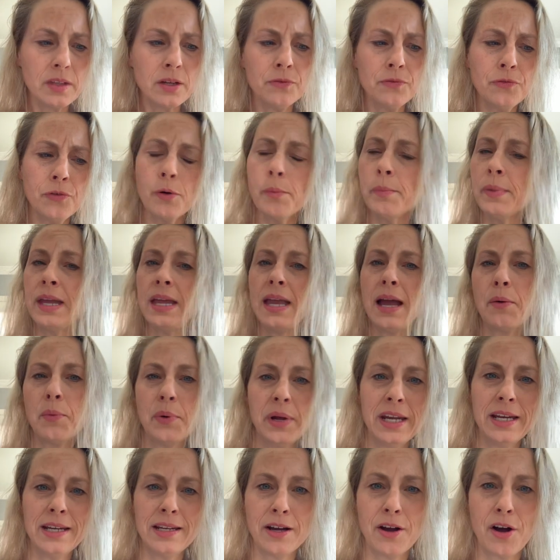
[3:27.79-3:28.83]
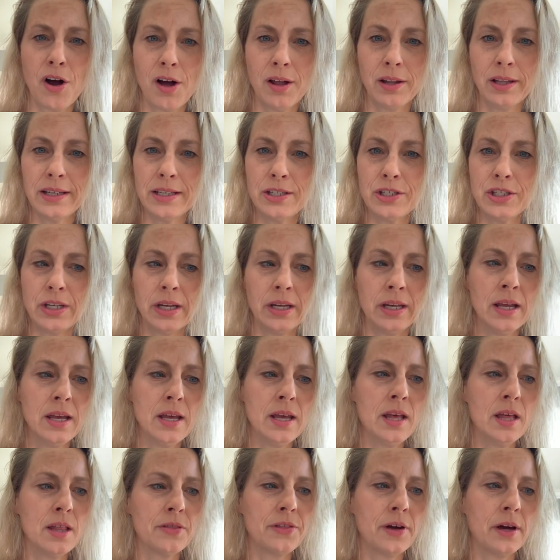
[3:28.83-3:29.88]
For me, I went into college and
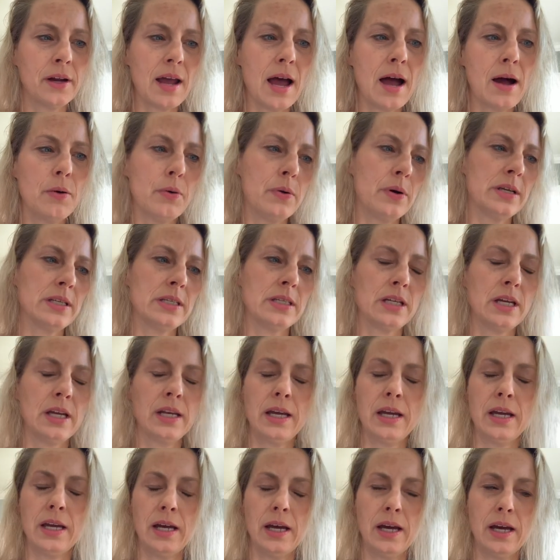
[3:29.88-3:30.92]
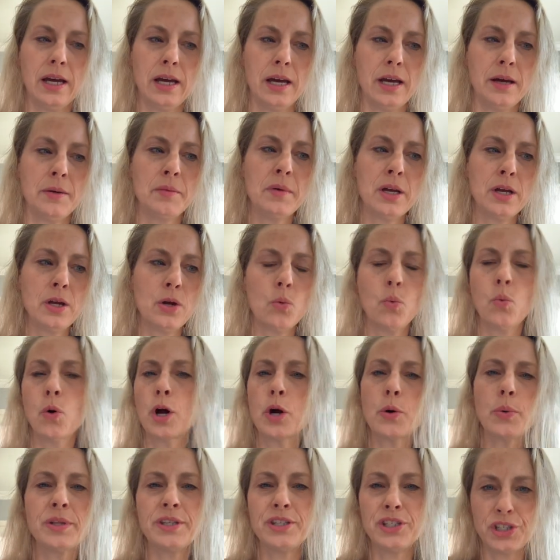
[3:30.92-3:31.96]
thought I was going to
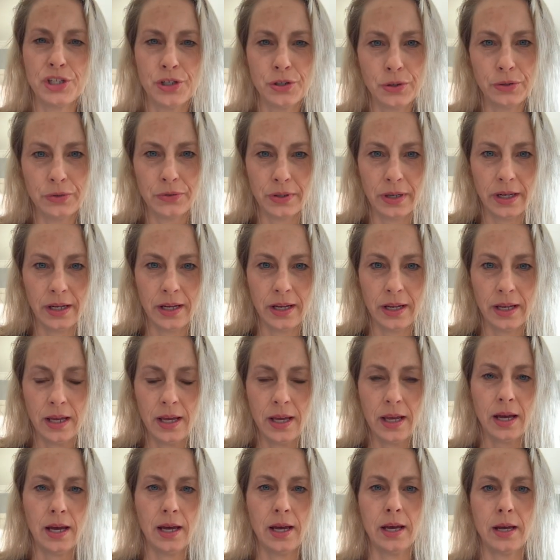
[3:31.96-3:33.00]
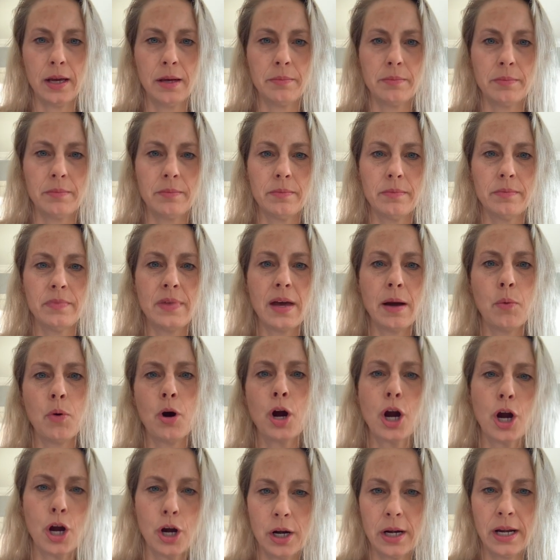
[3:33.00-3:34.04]
work with children that were
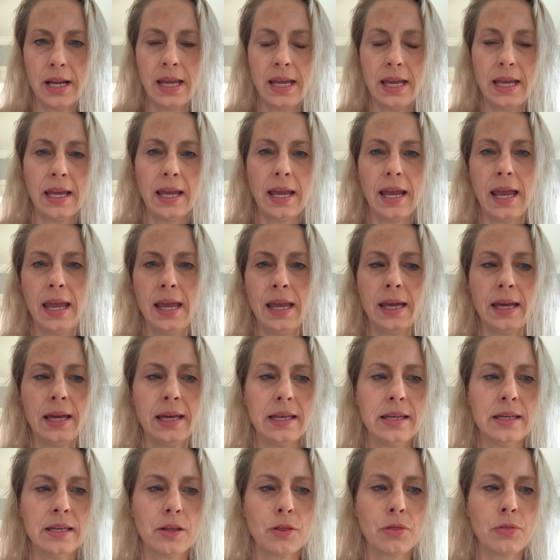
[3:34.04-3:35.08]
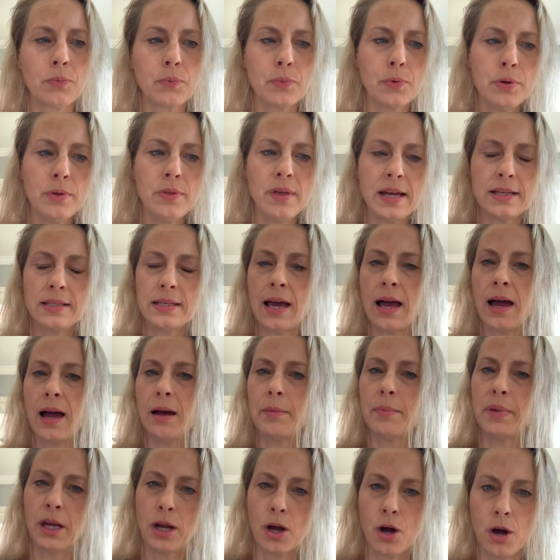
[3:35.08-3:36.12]
hurting. And through that
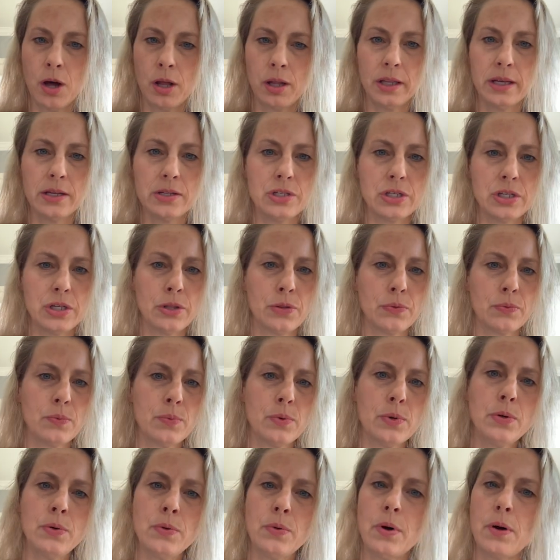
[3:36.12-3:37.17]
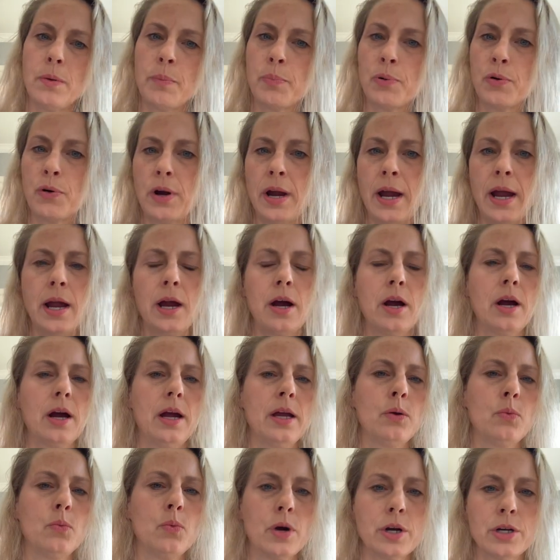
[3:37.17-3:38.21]
time in college and through prayer
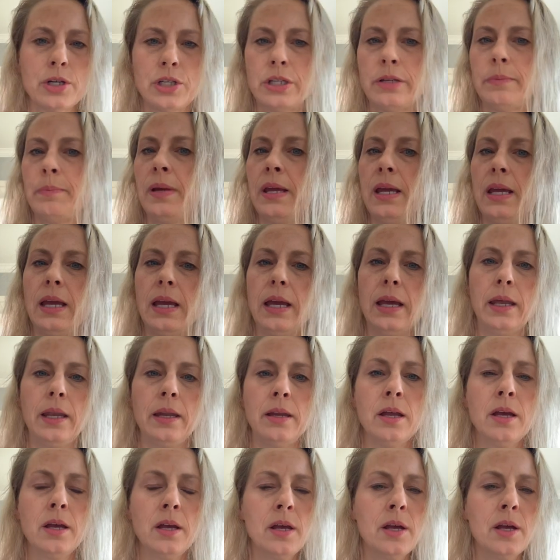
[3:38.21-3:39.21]
and worshiping and